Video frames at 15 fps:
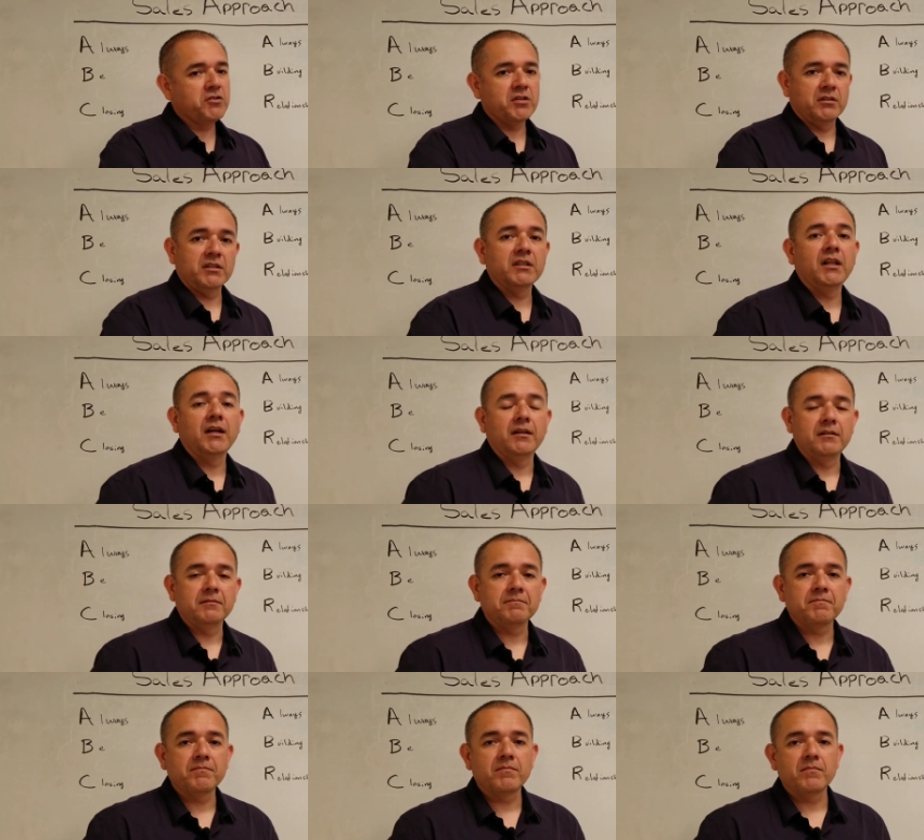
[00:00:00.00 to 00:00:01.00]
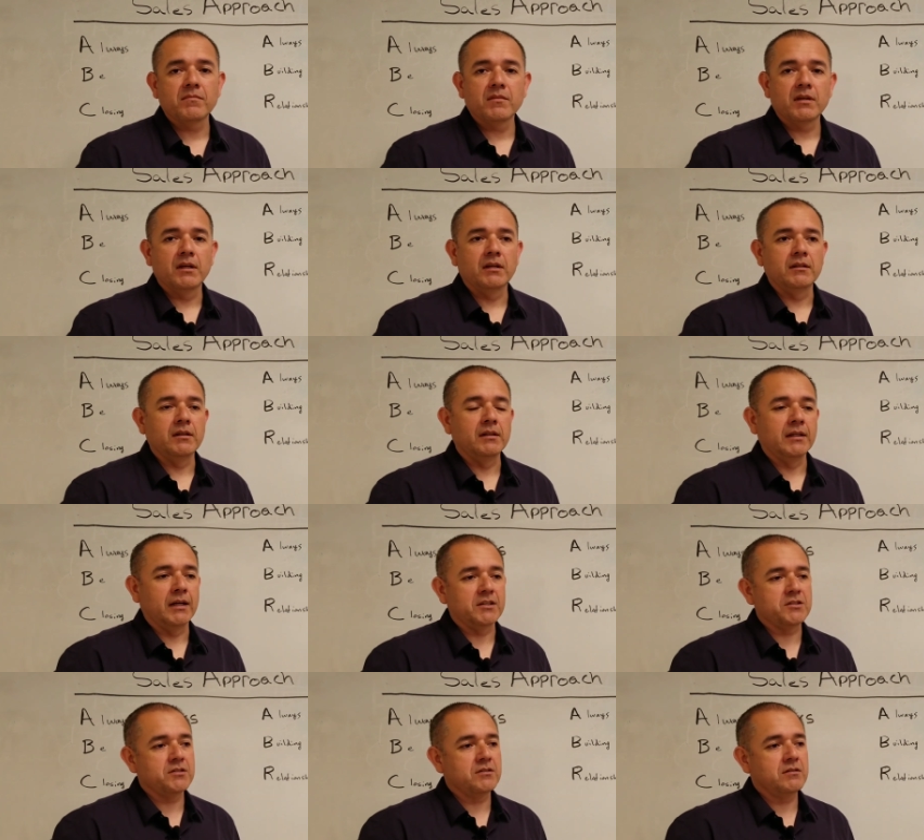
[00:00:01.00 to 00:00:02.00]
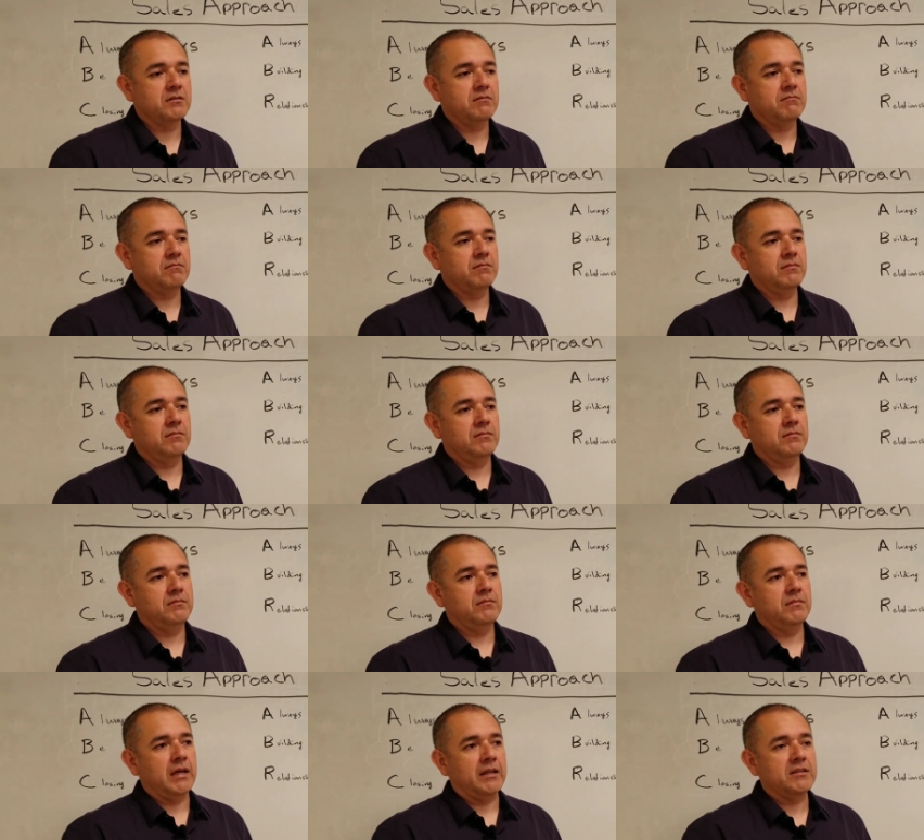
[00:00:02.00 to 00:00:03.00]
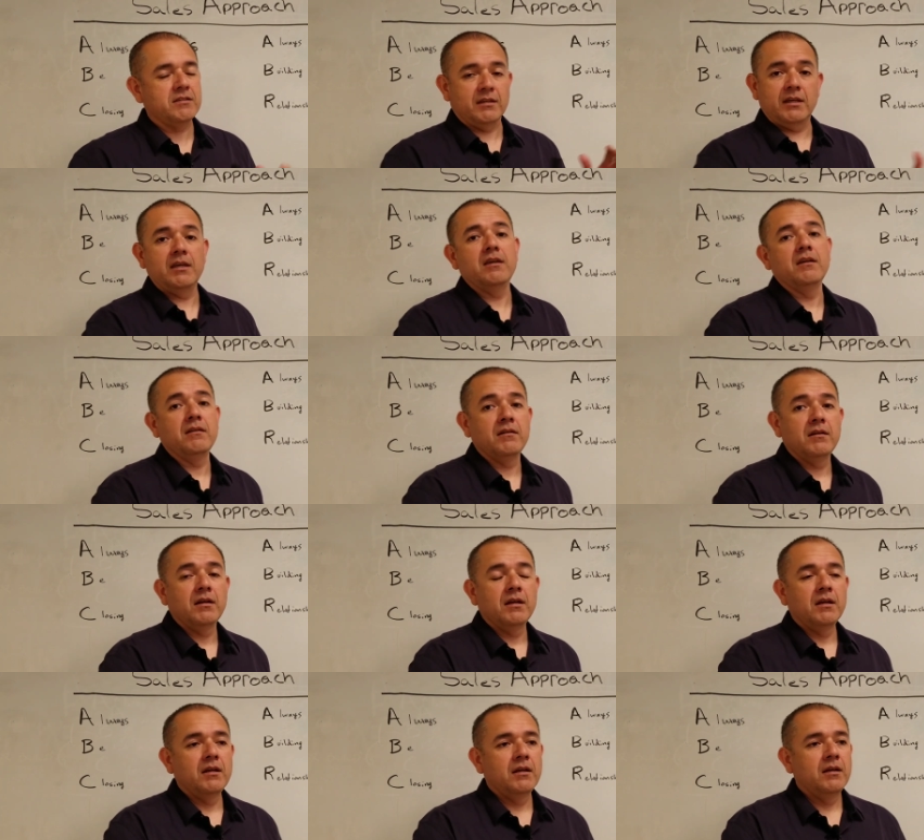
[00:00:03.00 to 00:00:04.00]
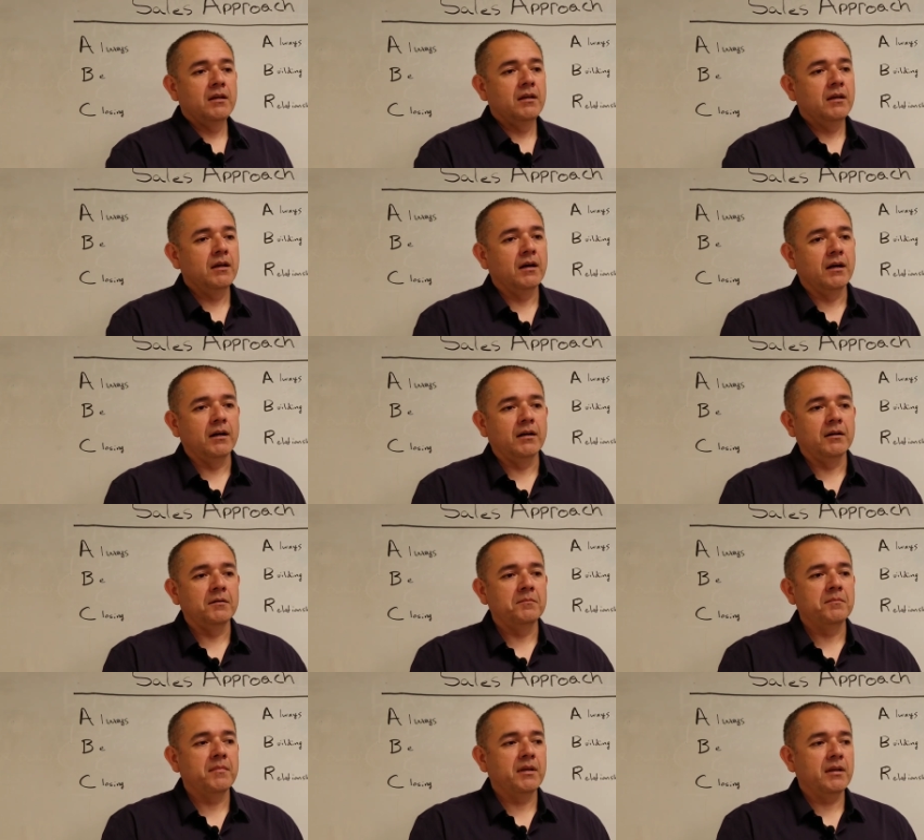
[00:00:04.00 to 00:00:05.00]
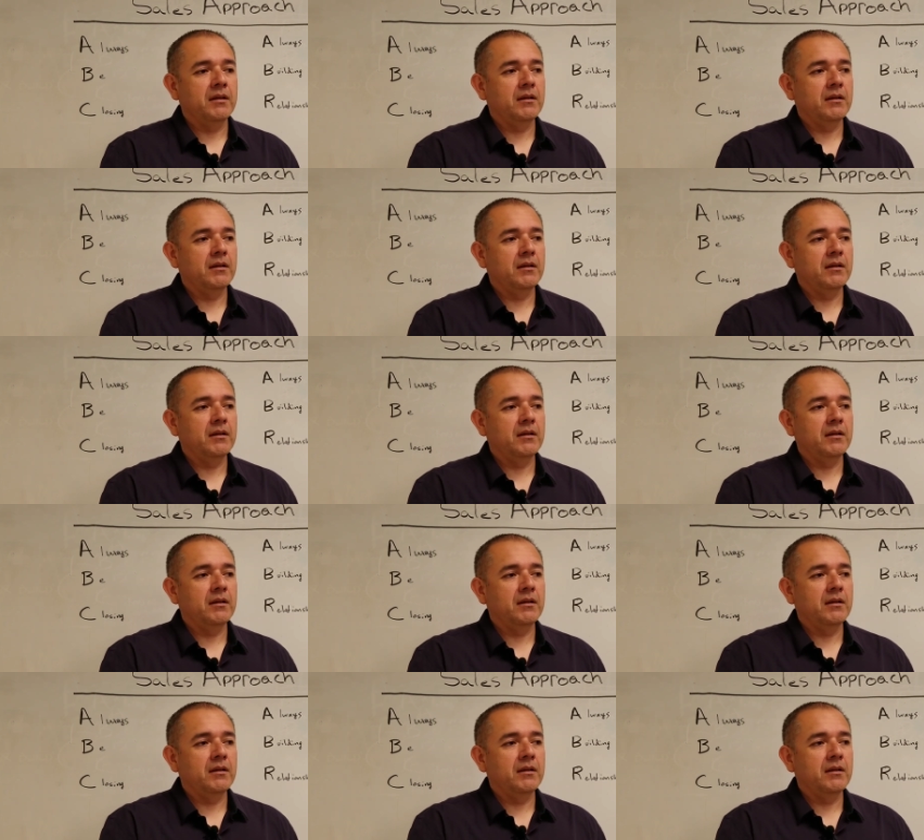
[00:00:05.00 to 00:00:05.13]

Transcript: on the client, and that's the key. And